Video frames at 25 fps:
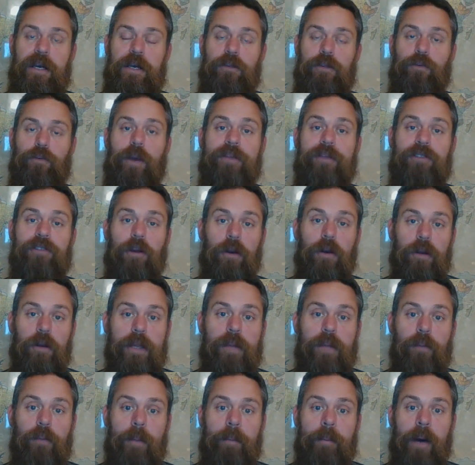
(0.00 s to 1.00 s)
Throughout the
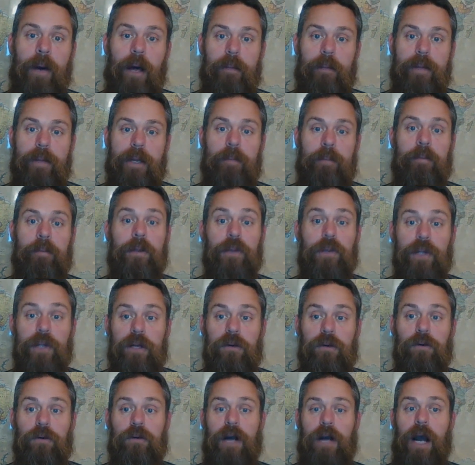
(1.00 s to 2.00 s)
early republic,
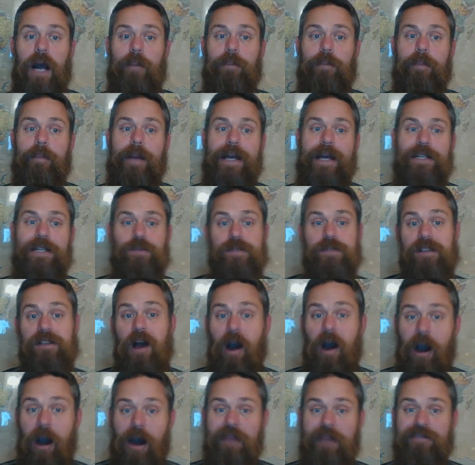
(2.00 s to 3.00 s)
political compromise was
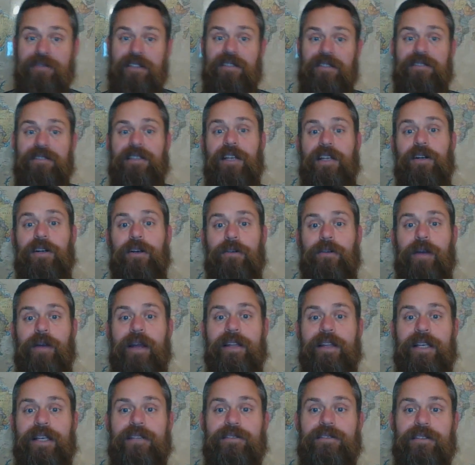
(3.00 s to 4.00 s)
often centered around
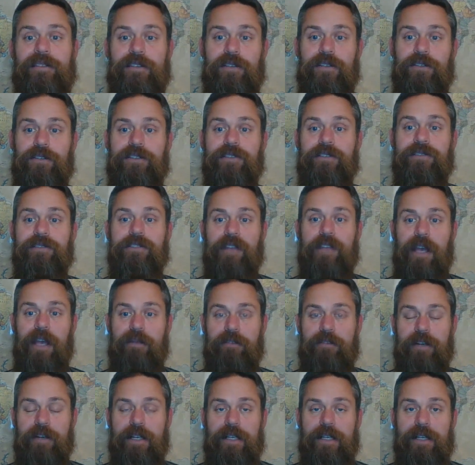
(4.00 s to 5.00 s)
the institution of
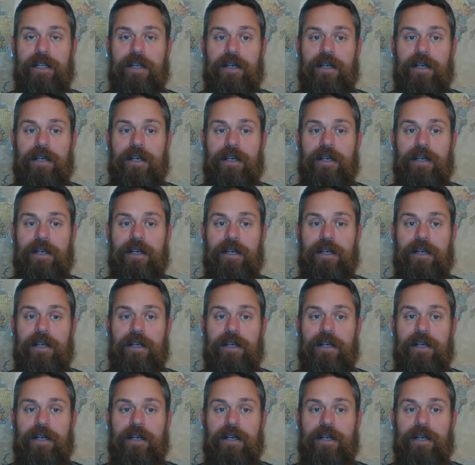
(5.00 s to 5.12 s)
slavery.